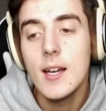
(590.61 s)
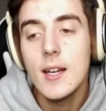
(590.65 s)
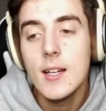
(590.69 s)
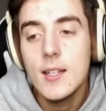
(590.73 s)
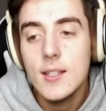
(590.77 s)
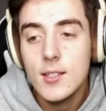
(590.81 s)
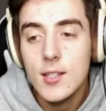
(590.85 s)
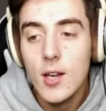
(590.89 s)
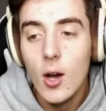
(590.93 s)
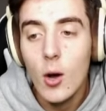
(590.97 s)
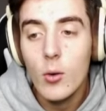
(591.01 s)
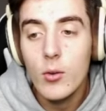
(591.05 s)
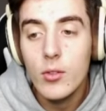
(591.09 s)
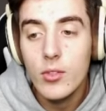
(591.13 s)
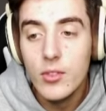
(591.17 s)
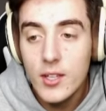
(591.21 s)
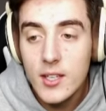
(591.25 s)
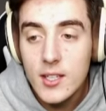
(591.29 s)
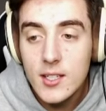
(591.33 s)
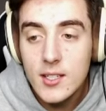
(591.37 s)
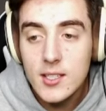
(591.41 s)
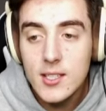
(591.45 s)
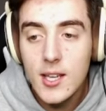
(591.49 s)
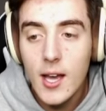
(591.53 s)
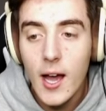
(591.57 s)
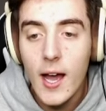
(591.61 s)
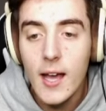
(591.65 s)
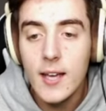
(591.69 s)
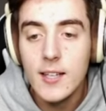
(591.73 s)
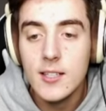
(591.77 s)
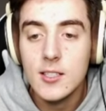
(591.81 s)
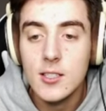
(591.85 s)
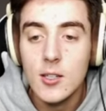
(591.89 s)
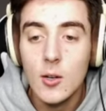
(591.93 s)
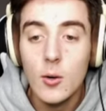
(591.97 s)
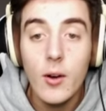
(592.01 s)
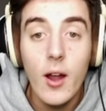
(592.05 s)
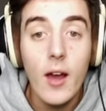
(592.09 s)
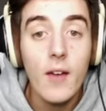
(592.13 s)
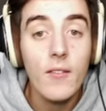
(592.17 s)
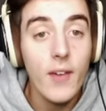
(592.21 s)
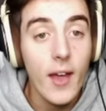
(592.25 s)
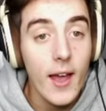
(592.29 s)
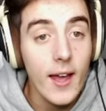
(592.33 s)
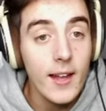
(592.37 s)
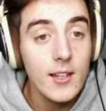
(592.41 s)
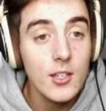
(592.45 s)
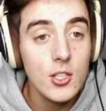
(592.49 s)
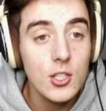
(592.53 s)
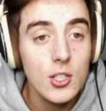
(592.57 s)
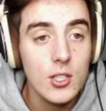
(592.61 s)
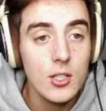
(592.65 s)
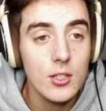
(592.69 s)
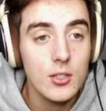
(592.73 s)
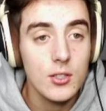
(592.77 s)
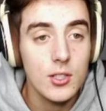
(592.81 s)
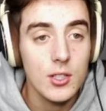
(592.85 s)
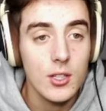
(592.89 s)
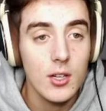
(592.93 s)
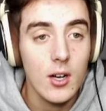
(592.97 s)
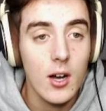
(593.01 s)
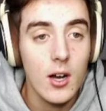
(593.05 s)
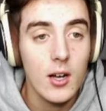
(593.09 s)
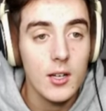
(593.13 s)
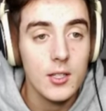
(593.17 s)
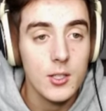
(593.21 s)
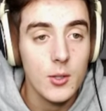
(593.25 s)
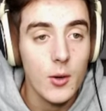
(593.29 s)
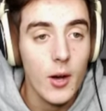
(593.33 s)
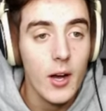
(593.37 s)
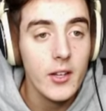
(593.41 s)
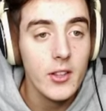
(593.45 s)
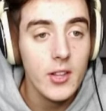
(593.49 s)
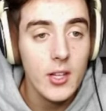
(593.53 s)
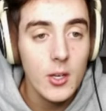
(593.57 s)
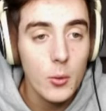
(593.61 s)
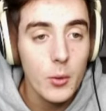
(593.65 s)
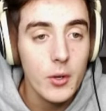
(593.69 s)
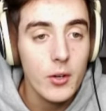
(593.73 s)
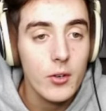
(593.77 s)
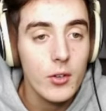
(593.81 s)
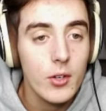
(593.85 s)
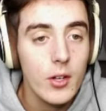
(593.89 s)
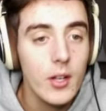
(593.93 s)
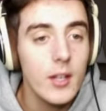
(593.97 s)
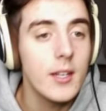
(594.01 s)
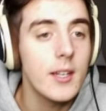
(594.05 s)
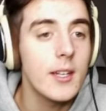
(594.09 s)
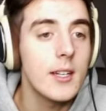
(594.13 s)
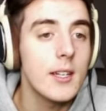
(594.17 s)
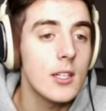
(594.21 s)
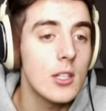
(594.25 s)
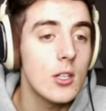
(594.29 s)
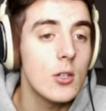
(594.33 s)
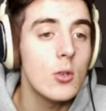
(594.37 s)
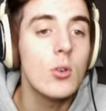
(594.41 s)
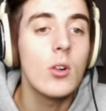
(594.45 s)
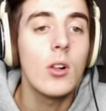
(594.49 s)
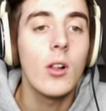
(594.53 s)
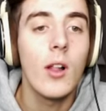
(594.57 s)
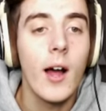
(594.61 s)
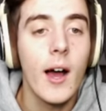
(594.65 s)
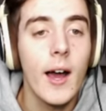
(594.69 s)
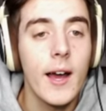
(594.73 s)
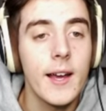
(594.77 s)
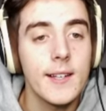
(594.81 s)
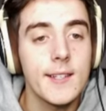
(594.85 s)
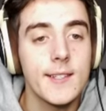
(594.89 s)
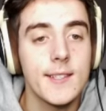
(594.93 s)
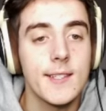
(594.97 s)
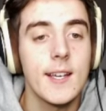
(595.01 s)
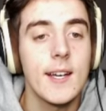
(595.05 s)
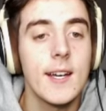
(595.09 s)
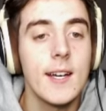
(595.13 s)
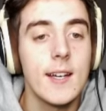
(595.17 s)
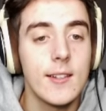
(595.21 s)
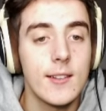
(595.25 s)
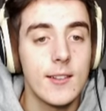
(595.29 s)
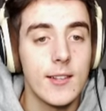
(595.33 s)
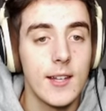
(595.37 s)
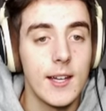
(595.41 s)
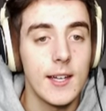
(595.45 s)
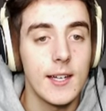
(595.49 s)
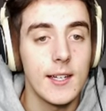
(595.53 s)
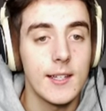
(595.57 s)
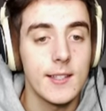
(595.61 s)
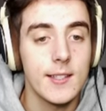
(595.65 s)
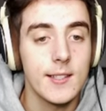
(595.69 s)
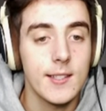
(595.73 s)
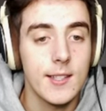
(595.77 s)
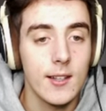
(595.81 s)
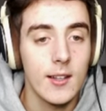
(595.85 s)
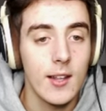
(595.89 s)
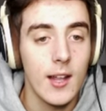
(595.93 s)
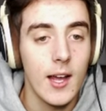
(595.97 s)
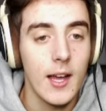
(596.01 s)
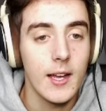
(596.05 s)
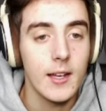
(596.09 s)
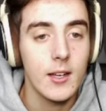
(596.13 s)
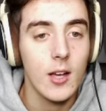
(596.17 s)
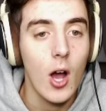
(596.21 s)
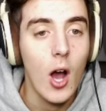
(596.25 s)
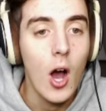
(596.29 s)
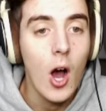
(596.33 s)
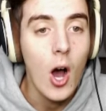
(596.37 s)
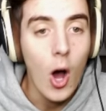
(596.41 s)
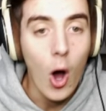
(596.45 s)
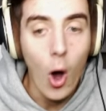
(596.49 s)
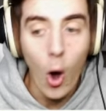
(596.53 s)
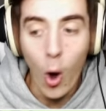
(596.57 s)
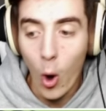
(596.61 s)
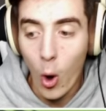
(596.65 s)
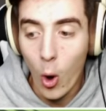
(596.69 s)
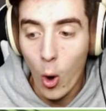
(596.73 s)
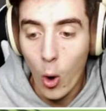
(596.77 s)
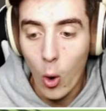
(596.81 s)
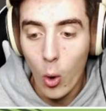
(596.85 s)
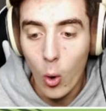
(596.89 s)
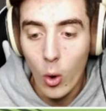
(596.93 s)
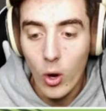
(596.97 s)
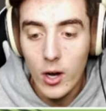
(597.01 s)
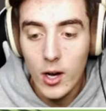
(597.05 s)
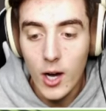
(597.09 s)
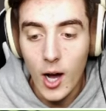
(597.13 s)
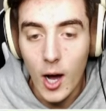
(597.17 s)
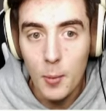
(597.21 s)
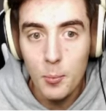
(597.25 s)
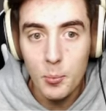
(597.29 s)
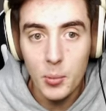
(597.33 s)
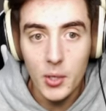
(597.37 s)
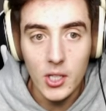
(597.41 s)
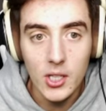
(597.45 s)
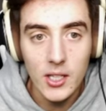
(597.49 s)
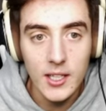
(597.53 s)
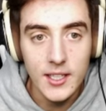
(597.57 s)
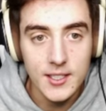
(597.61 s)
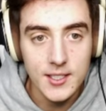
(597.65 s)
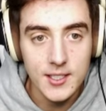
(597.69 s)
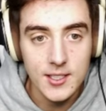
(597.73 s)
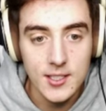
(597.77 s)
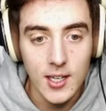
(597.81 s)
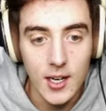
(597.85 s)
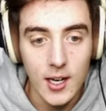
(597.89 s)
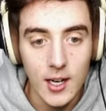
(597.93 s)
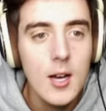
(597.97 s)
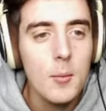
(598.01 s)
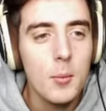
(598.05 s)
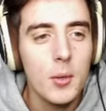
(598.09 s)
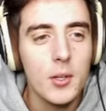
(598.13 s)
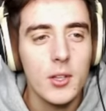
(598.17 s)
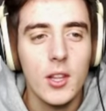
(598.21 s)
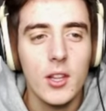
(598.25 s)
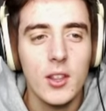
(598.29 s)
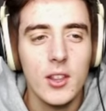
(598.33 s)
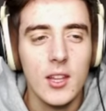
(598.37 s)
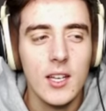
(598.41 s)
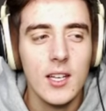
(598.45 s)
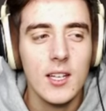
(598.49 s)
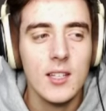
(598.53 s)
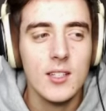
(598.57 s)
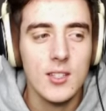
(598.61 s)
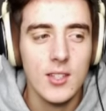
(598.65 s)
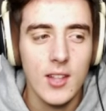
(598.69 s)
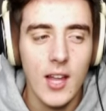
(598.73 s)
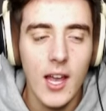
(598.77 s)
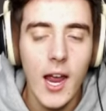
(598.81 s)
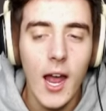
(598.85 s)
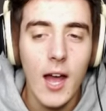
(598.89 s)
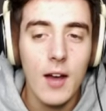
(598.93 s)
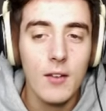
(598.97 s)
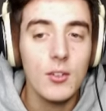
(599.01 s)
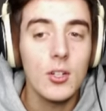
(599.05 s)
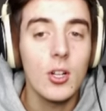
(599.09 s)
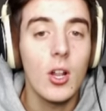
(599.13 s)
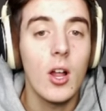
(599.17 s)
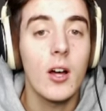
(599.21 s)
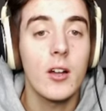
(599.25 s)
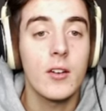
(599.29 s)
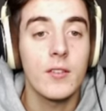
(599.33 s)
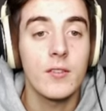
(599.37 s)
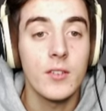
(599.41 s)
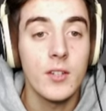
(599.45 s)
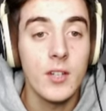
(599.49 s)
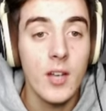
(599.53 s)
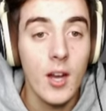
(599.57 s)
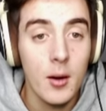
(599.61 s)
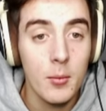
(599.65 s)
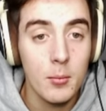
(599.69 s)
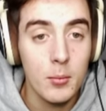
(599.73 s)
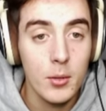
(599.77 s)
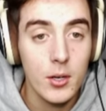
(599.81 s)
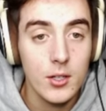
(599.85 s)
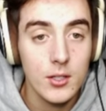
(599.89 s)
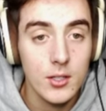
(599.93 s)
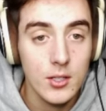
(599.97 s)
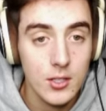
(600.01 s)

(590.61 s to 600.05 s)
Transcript: So these guys don't have any shields at all. So I think we really need to utilize things like, oh, a ballista. But the thing is, they have a lot of numbers.